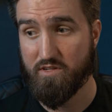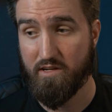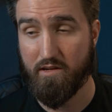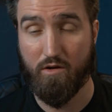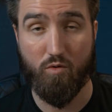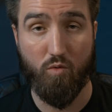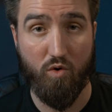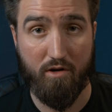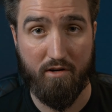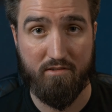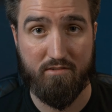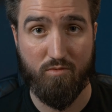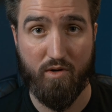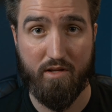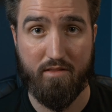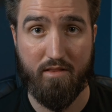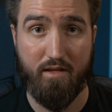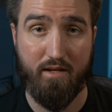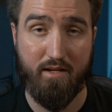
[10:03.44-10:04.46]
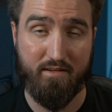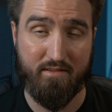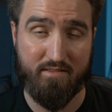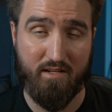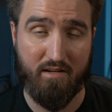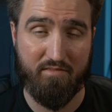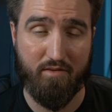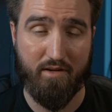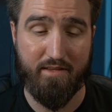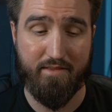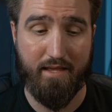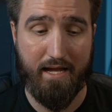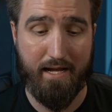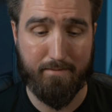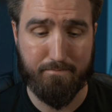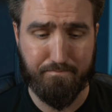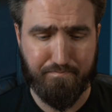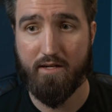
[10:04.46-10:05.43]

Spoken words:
any quirks with it and stuff like that.